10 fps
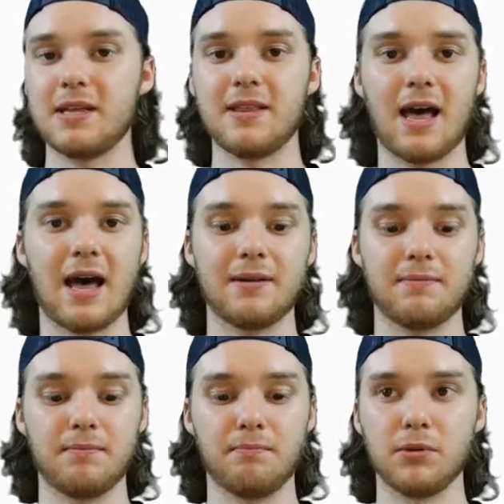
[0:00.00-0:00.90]
to be
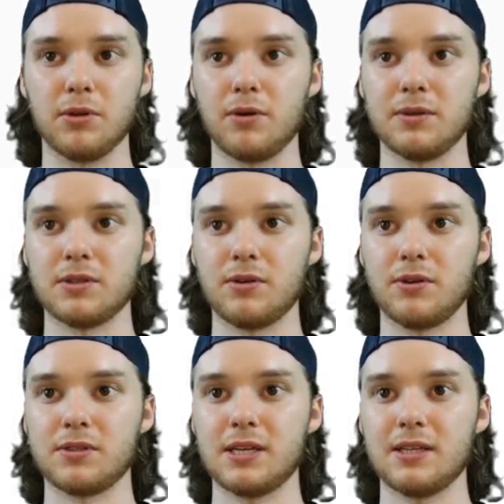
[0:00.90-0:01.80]
that blue. And so
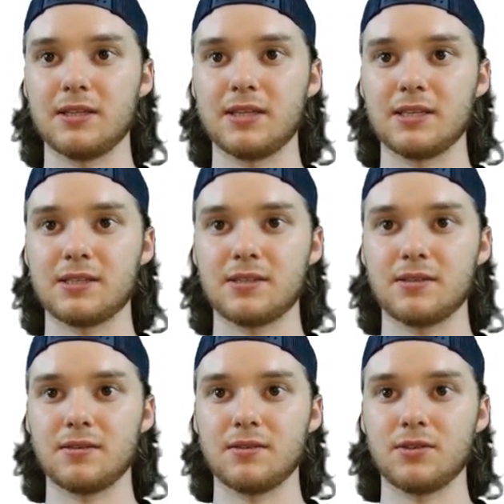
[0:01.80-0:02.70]
you'll see that
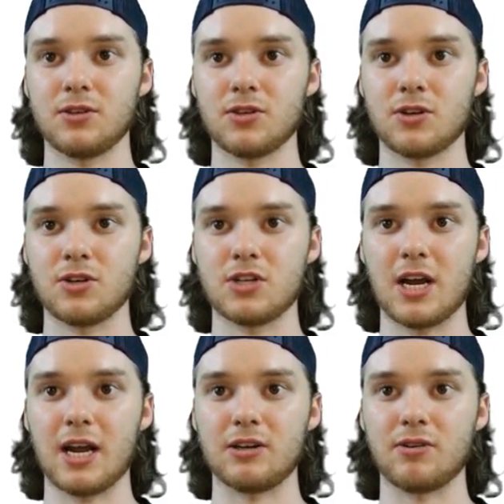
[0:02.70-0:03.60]
this shouldn't
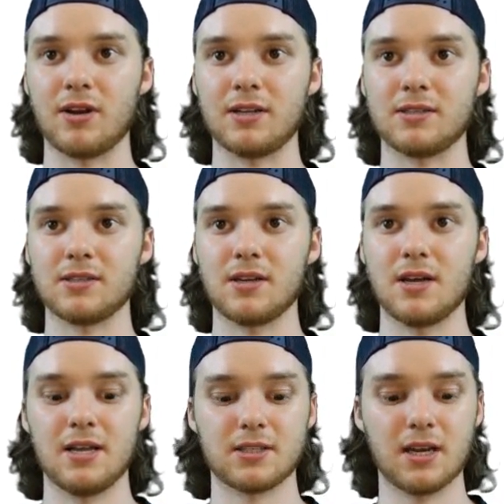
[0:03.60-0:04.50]
change, right? It's
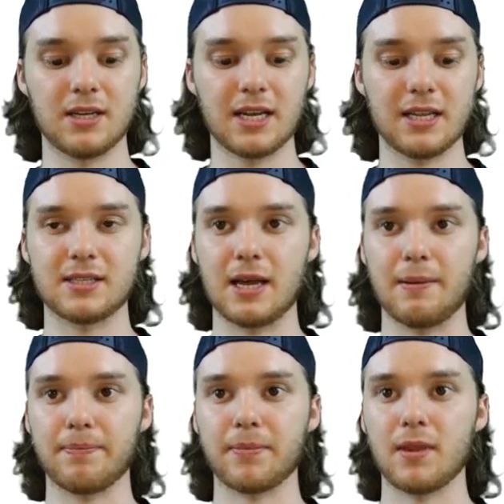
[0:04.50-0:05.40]
going to stay the
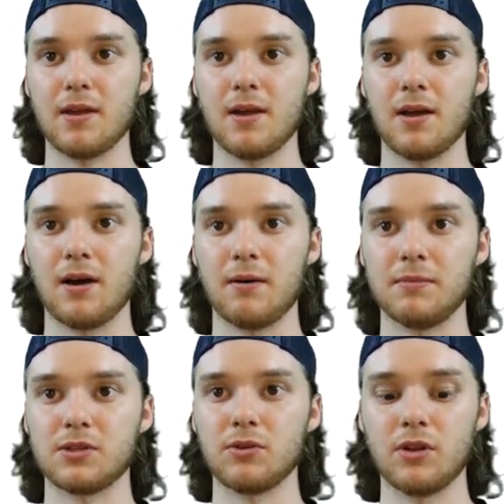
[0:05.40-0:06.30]
same.
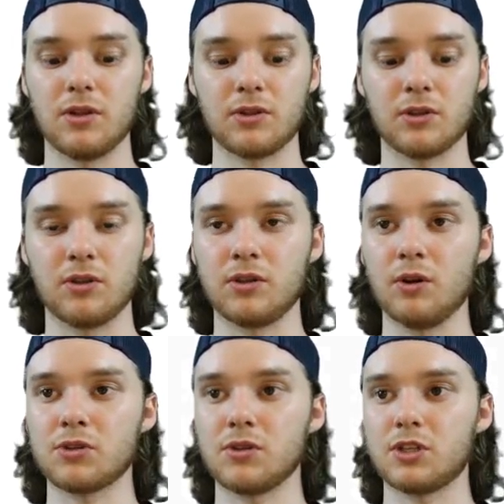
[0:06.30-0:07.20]
So
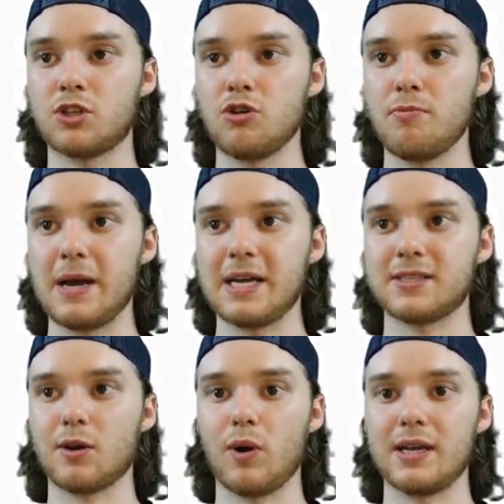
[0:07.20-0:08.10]
those are the two
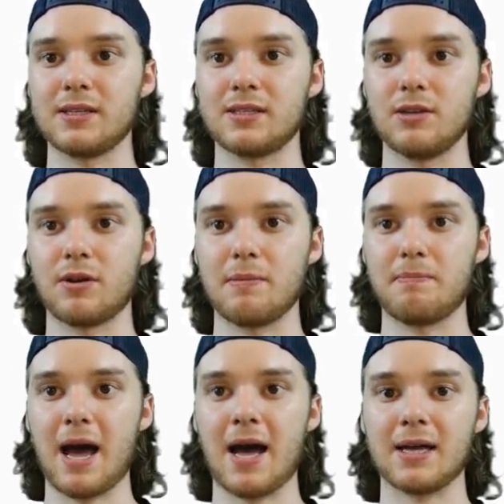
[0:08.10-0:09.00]
basic ways that you
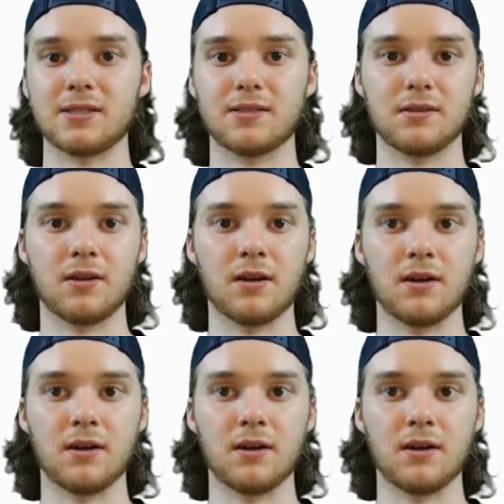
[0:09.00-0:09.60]
can pass